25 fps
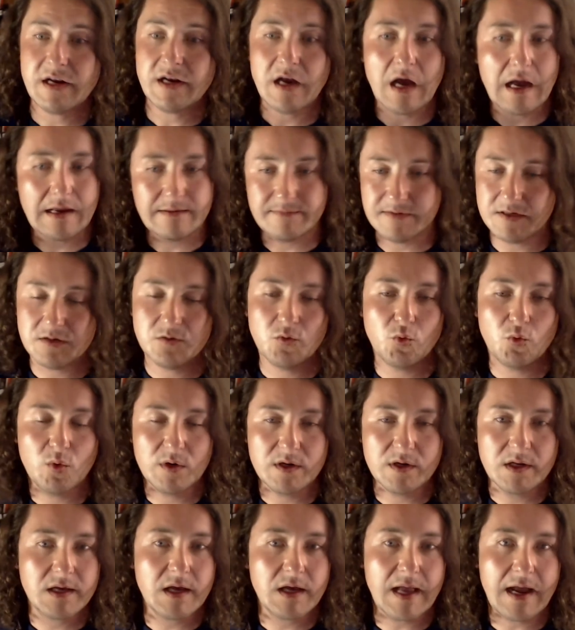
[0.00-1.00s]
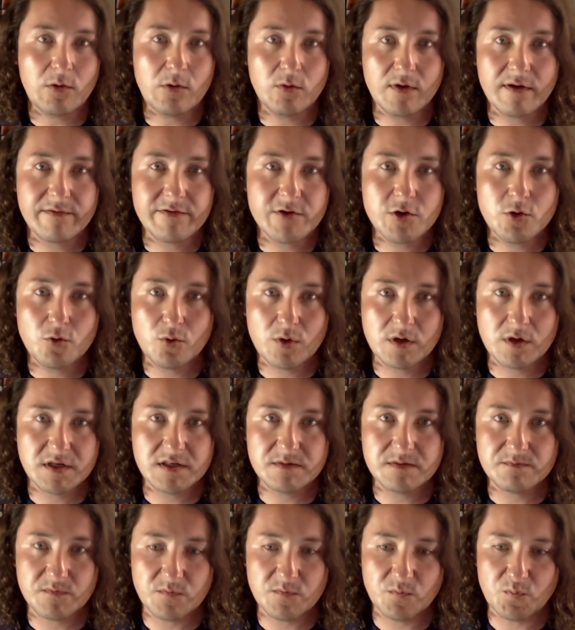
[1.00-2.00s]
however you want to
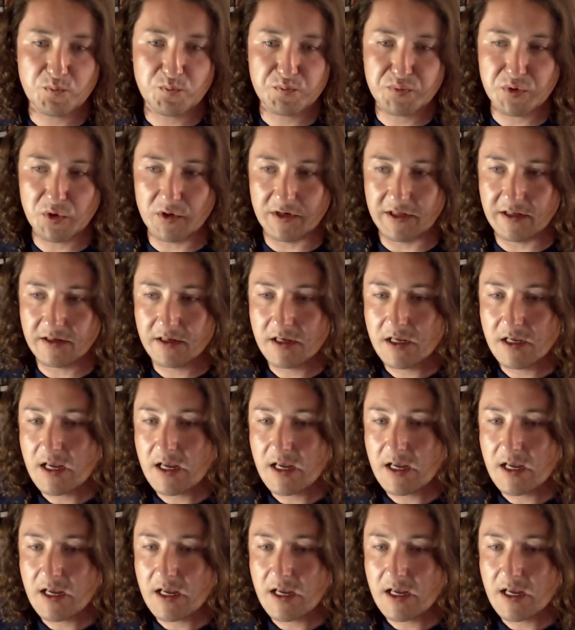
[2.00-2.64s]
put it.